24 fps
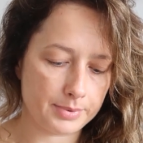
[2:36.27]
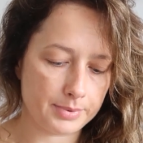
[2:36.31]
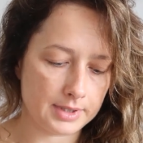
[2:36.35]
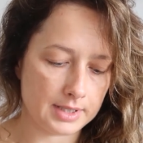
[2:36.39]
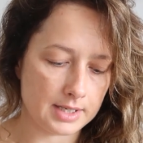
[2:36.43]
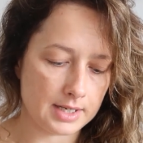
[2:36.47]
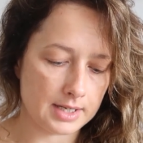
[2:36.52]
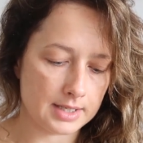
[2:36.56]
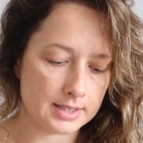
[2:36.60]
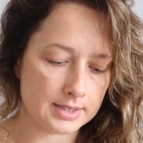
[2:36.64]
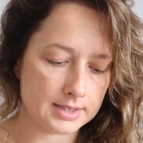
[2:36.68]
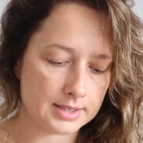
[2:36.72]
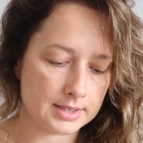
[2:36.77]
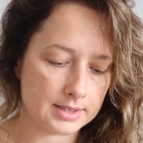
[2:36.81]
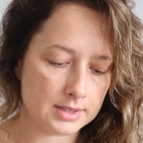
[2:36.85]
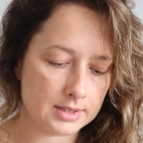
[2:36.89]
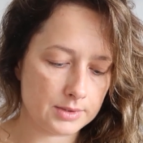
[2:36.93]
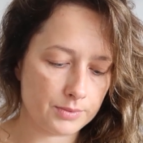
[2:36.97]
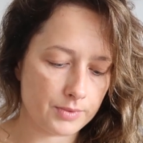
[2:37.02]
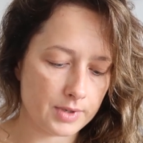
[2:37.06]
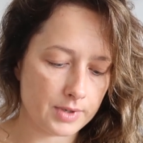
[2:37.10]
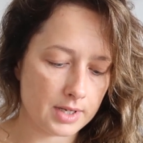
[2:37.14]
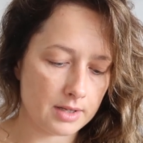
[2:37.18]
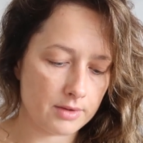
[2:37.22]
plus
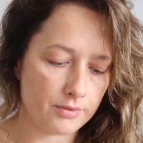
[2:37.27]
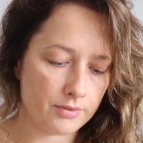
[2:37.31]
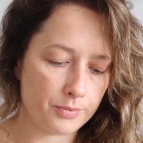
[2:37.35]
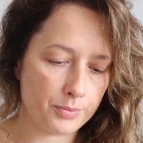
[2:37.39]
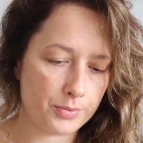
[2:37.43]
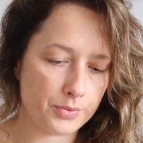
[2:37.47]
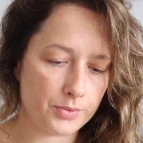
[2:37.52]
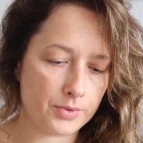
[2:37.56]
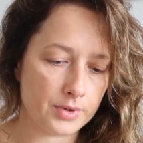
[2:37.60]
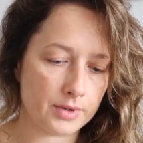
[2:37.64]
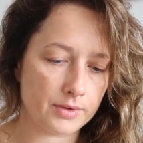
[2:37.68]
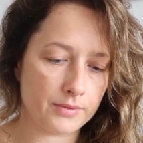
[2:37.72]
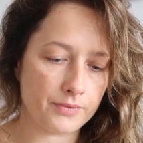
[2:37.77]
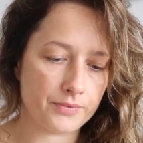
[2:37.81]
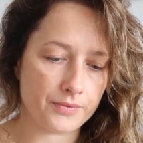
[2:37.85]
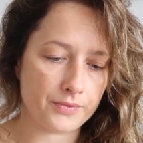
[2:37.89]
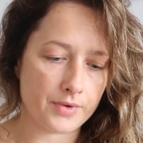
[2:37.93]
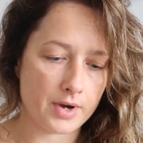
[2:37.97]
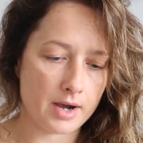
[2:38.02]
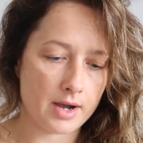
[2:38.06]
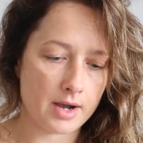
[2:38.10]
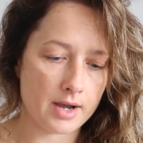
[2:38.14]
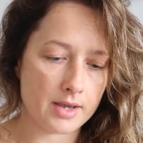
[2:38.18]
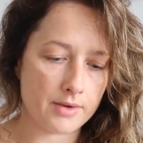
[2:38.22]

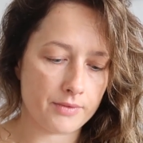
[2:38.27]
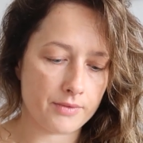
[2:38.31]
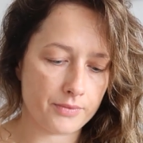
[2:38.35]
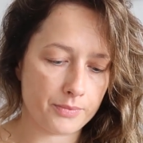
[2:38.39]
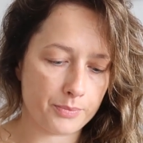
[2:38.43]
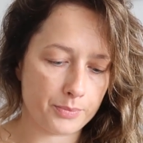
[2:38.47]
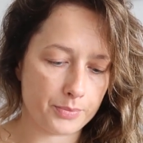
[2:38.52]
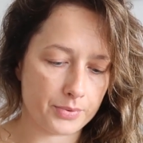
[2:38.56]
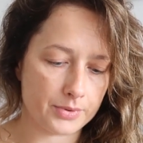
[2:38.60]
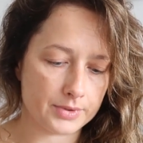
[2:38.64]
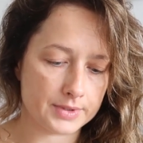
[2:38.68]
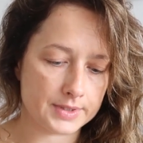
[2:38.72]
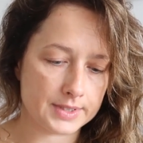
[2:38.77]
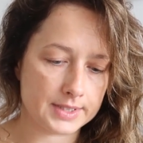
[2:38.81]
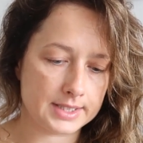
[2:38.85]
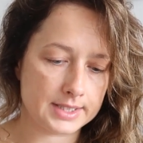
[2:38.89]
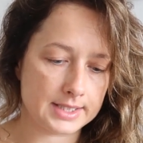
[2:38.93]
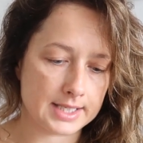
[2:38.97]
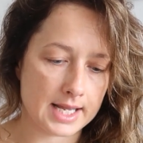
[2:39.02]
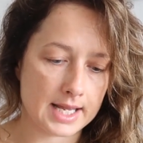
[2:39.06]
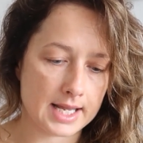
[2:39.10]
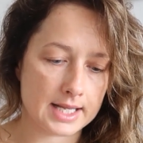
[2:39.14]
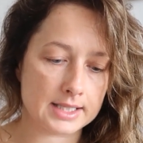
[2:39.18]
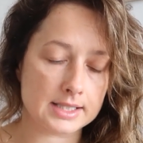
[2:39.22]

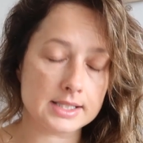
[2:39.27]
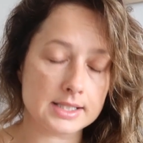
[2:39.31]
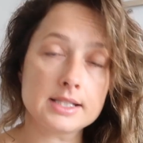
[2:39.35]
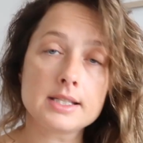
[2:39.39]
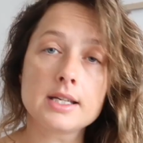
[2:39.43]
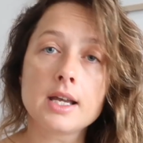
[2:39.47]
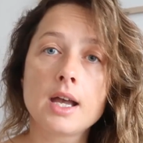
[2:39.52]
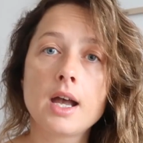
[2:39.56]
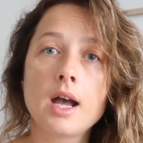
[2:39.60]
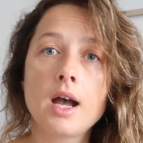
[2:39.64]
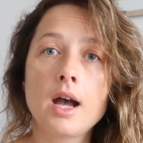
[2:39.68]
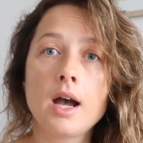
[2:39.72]
12.5%